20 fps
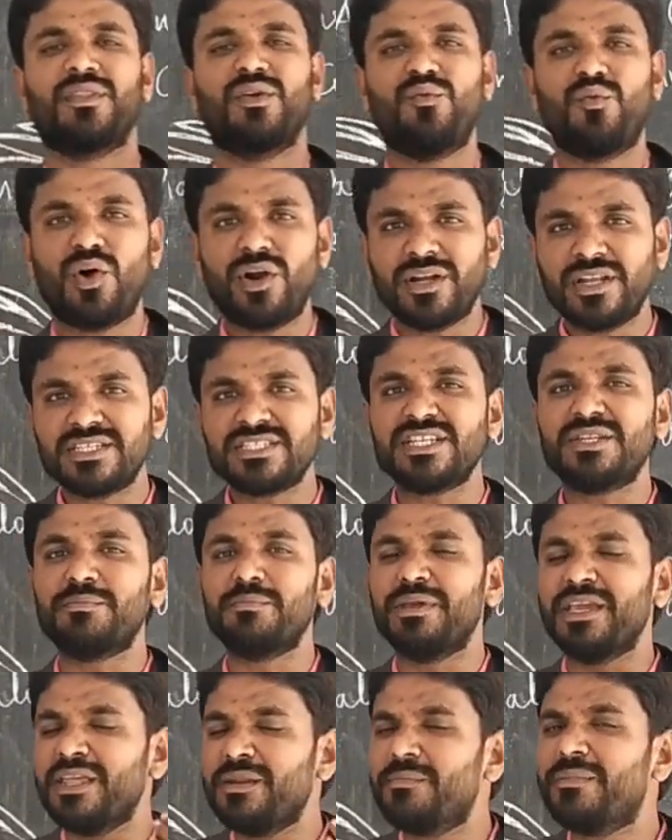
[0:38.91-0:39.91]
What does it
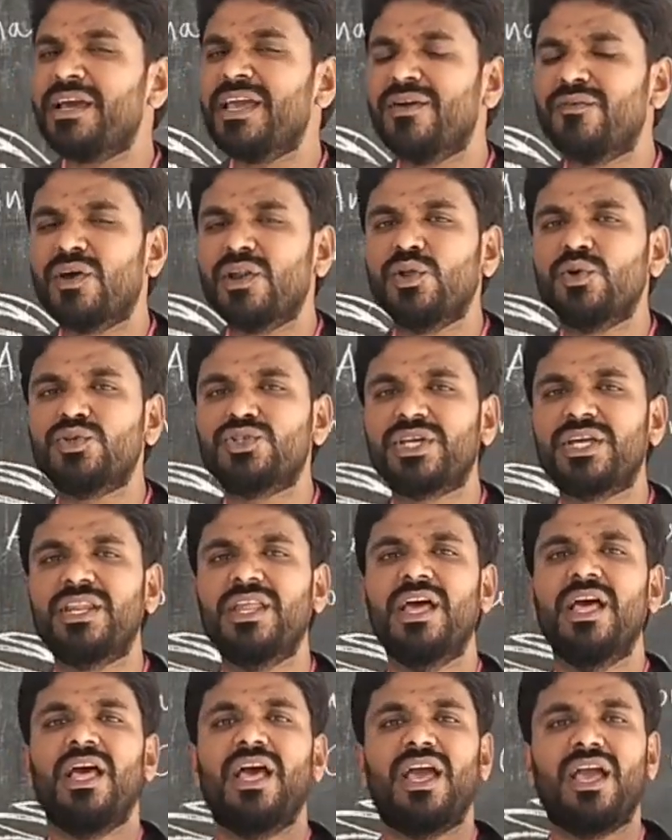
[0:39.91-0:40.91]
mean by
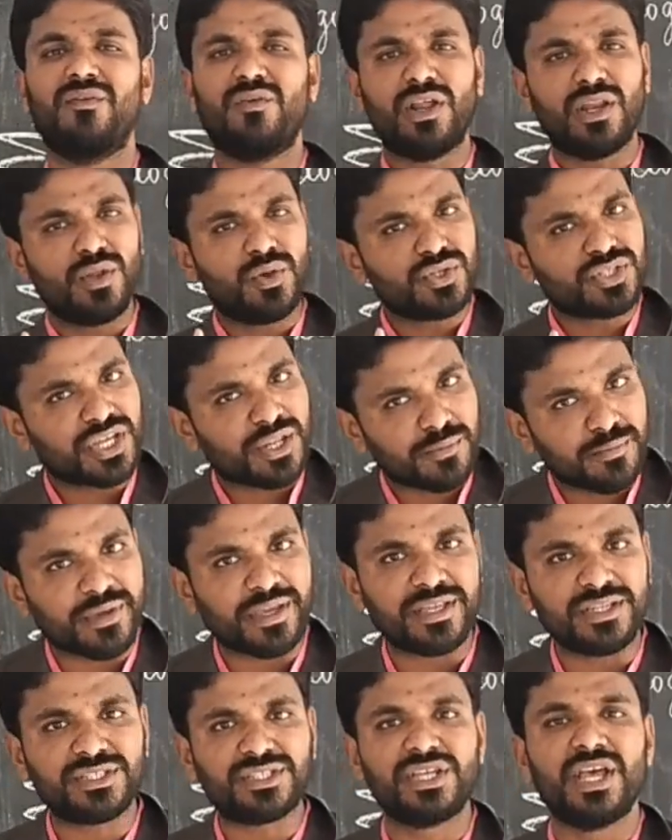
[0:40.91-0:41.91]
evolution? Evolution
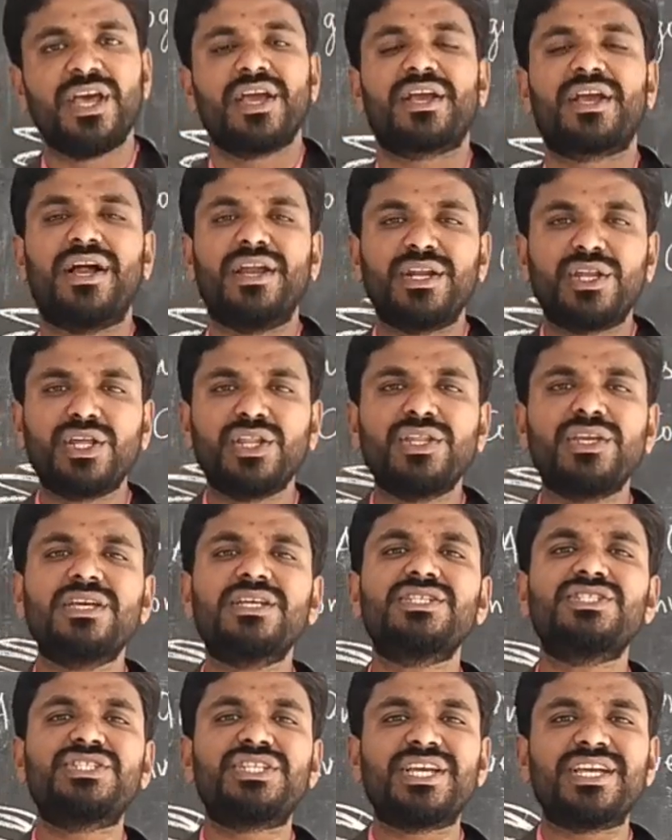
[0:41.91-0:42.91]
means
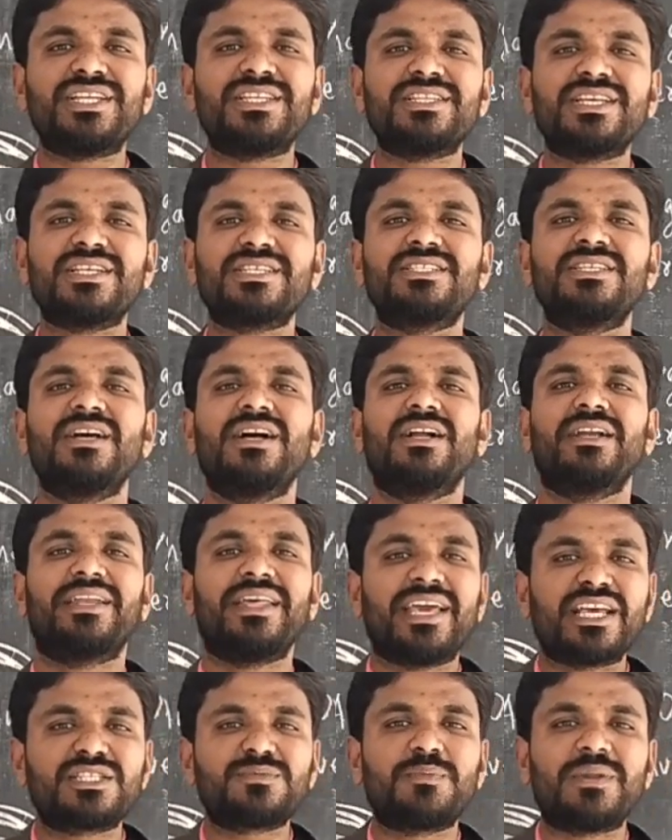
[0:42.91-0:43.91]
continuous changes
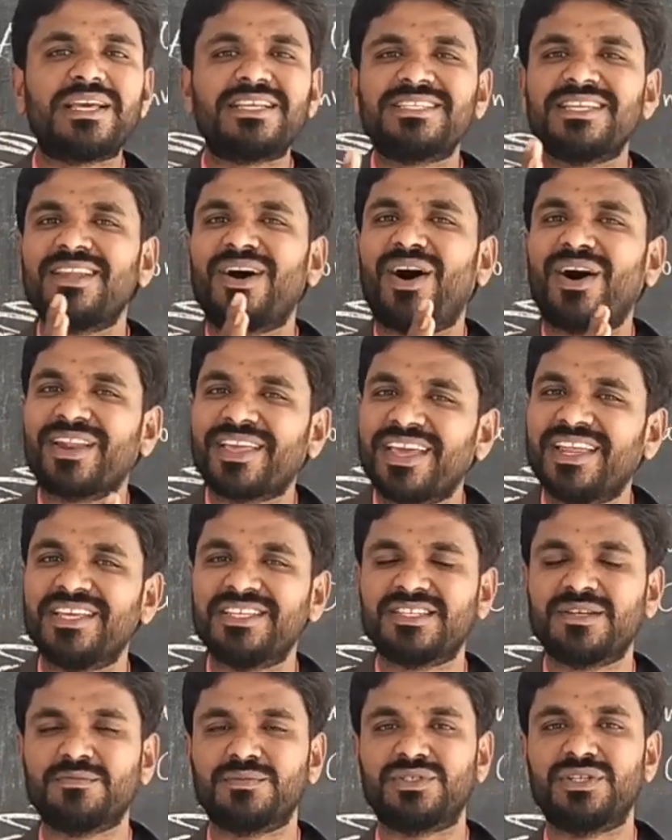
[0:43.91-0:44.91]
takes place in
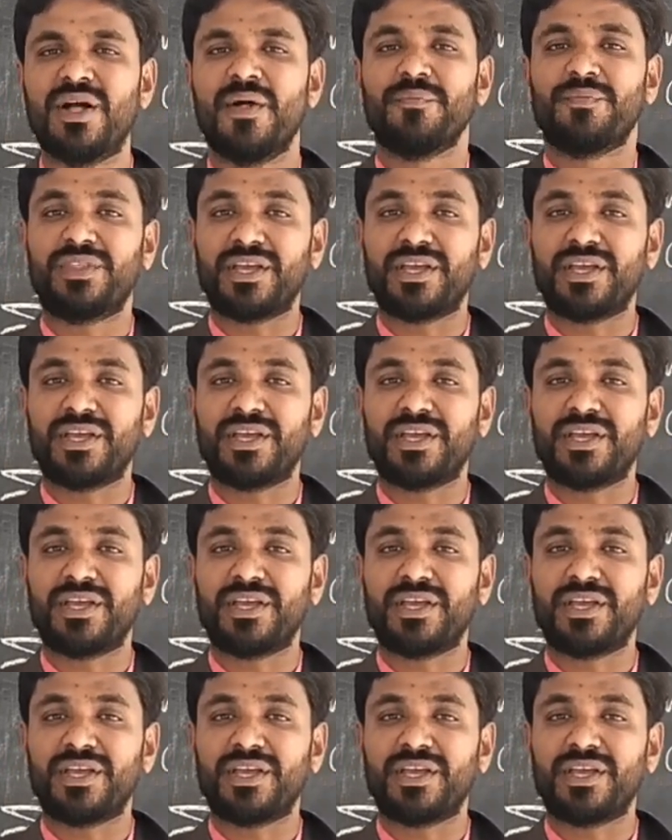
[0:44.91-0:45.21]
organisms.